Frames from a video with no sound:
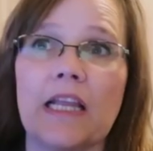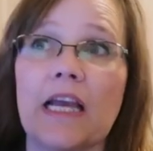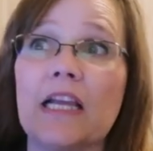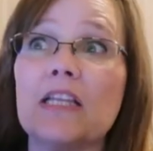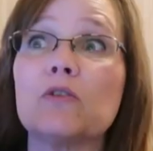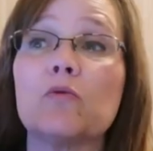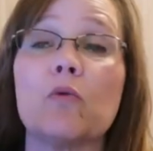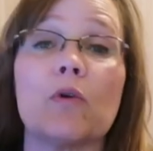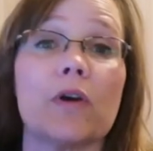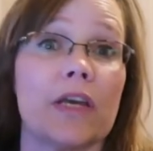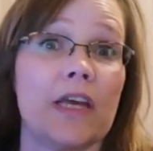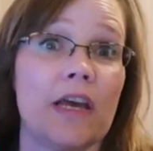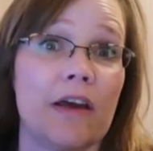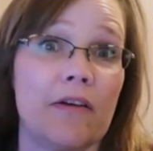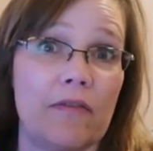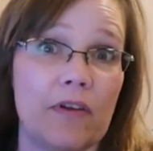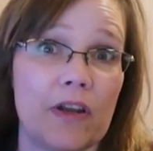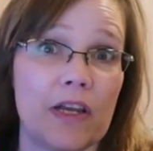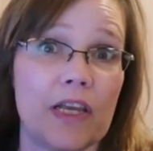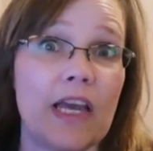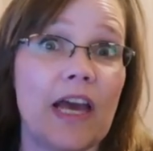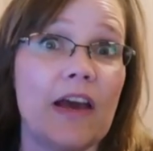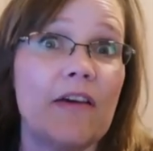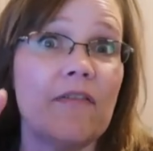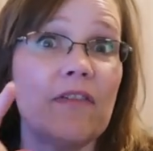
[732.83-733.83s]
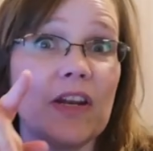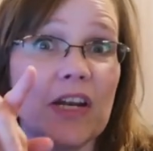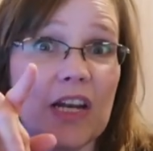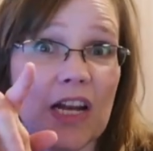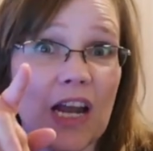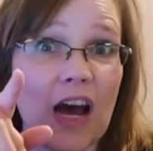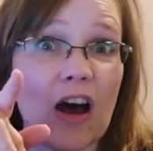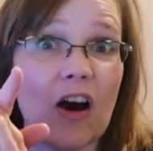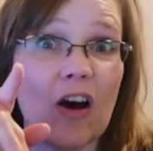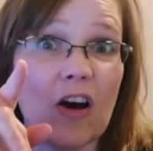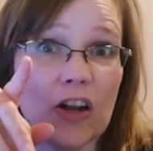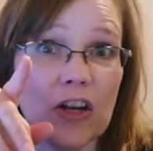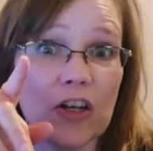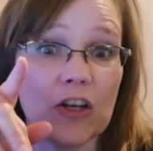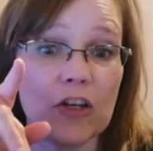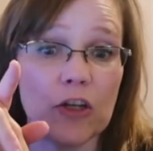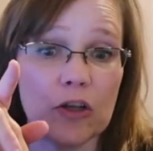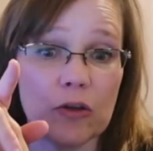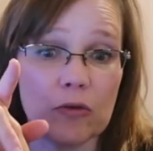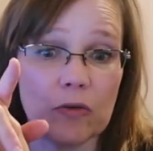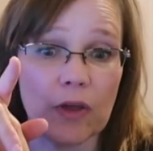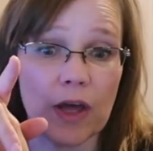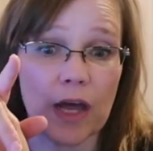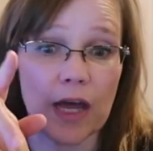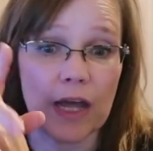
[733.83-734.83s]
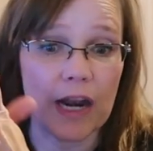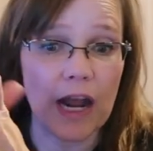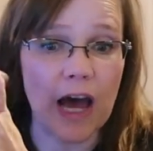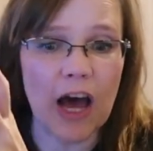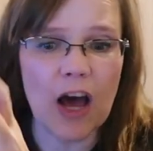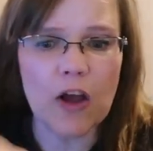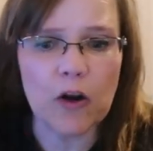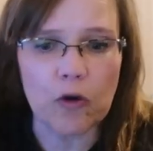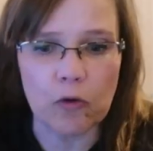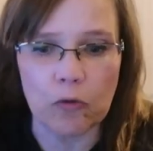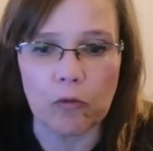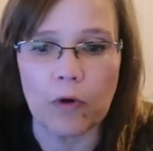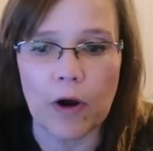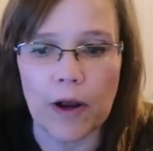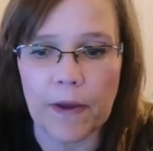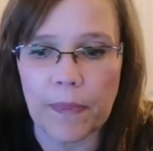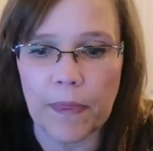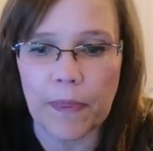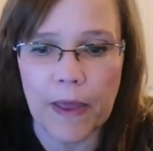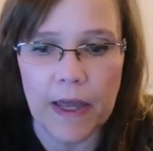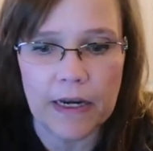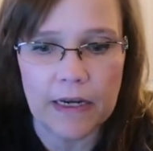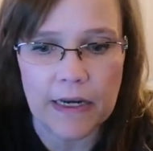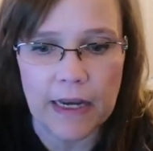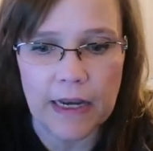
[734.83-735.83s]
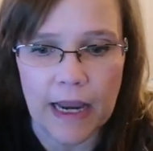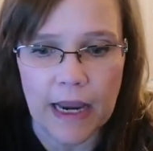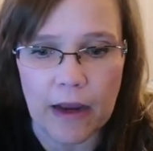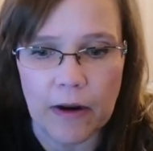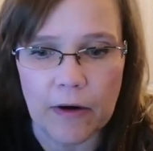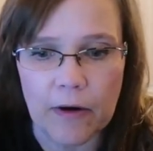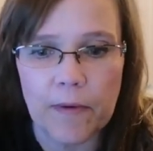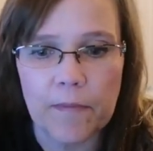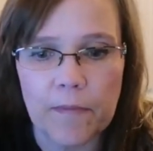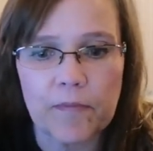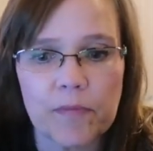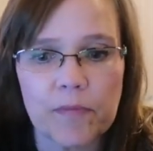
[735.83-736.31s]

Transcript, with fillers: That's what Kevin, Kevin and I ought to do that. I ought to write that down.